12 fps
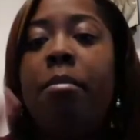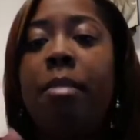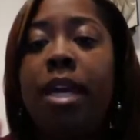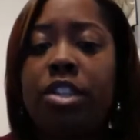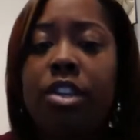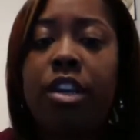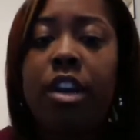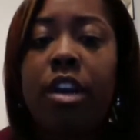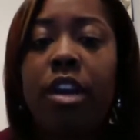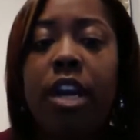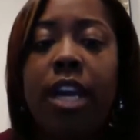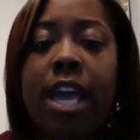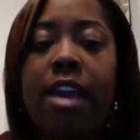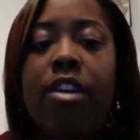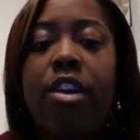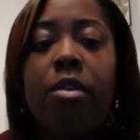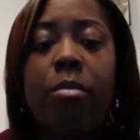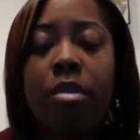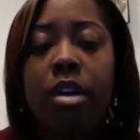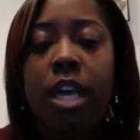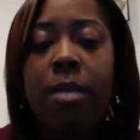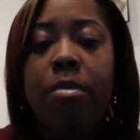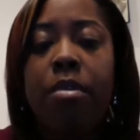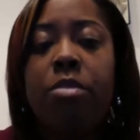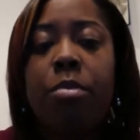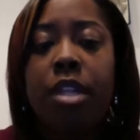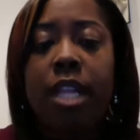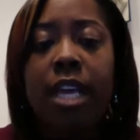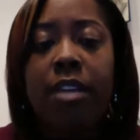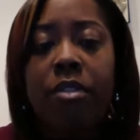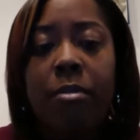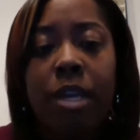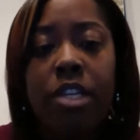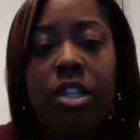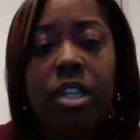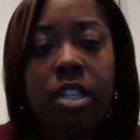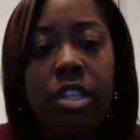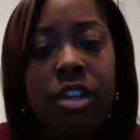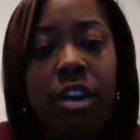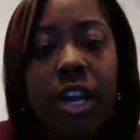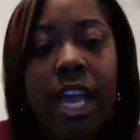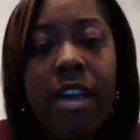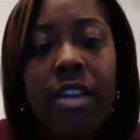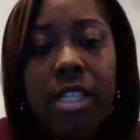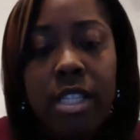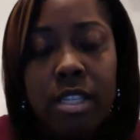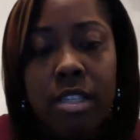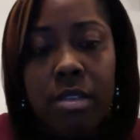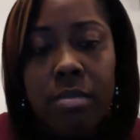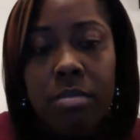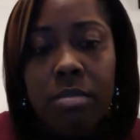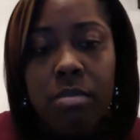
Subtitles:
make sure your accountant or bookkeeper is putting that information into your accounting system.